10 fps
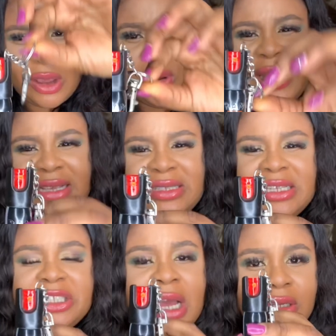unless
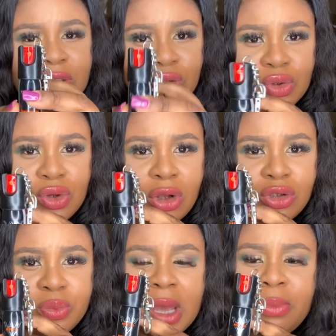the child is too young
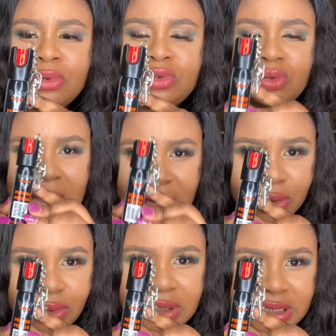to be able to
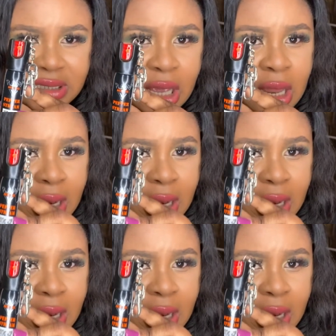handle this.